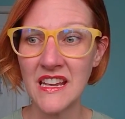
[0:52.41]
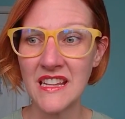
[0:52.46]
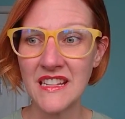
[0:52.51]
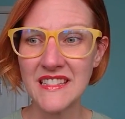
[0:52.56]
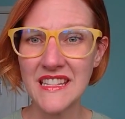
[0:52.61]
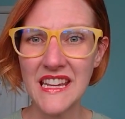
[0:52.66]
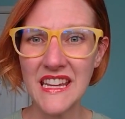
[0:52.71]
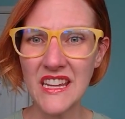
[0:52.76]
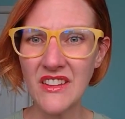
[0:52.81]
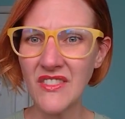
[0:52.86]

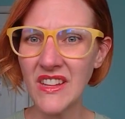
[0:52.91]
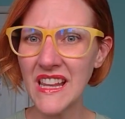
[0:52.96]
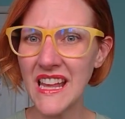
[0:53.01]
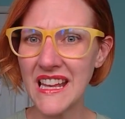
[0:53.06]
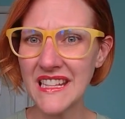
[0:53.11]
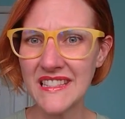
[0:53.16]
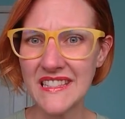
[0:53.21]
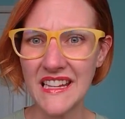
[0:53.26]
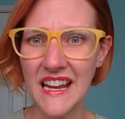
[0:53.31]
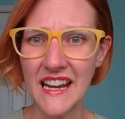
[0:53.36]
It's like even
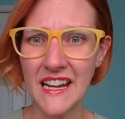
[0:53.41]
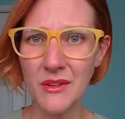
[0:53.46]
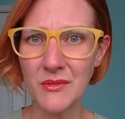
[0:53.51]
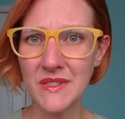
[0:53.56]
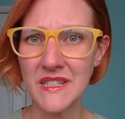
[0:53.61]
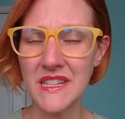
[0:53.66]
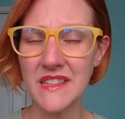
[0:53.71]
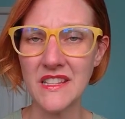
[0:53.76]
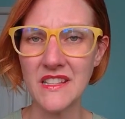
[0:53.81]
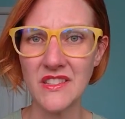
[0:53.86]
last night I
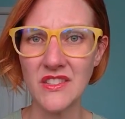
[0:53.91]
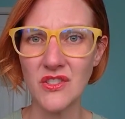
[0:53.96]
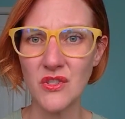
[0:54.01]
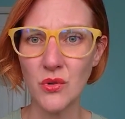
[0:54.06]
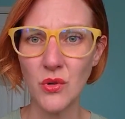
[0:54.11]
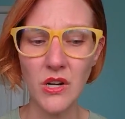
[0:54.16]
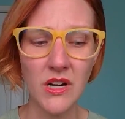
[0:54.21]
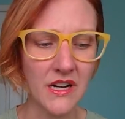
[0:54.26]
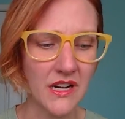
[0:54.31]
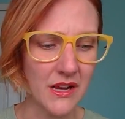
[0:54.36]
was at the
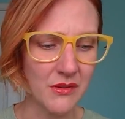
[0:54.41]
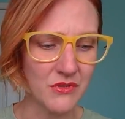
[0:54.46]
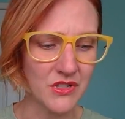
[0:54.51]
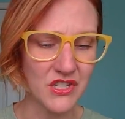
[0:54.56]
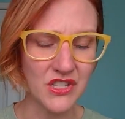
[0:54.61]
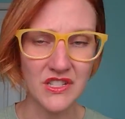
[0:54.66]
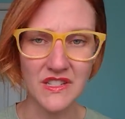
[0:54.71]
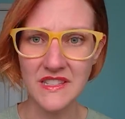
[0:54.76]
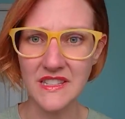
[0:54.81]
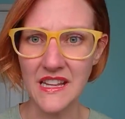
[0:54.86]
store and I
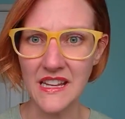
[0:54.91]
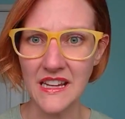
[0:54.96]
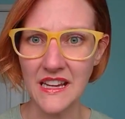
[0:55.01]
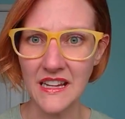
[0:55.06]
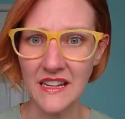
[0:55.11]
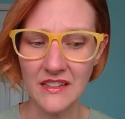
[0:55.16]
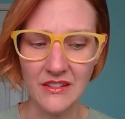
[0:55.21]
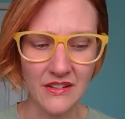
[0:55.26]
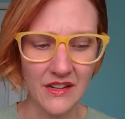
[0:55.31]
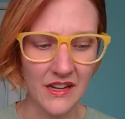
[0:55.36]
was just like,
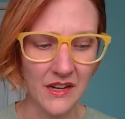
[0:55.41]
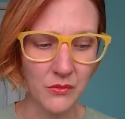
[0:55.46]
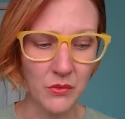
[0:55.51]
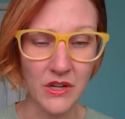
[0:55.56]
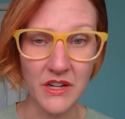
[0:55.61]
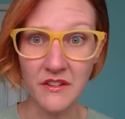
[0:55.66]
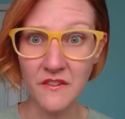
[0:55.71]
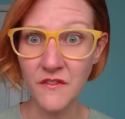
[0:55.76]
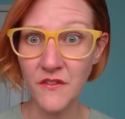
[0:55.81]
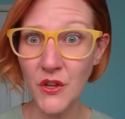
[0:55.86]
I
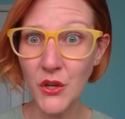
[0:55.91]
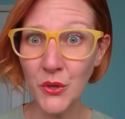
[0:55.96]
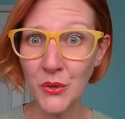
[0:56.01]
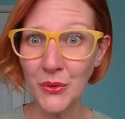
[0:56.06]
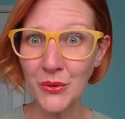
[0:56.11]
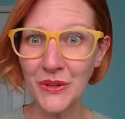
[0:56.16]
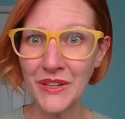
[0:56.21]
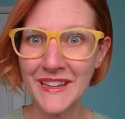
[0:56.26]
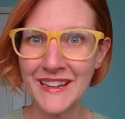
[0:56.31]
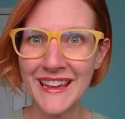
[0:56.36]
wanted
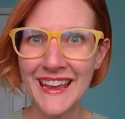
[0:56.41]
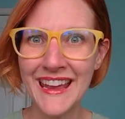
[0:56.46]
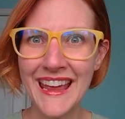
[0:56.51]
food.